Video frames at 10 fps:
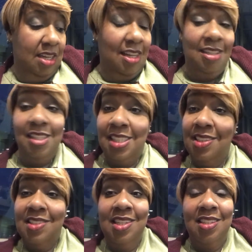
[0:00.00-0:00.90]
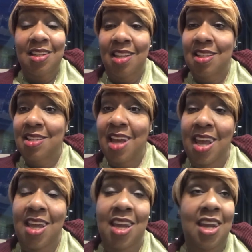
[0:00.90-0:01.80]
I live to see another
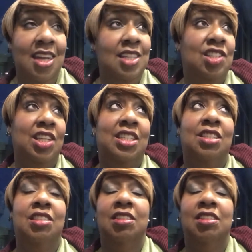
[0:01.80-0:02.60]
day, and it just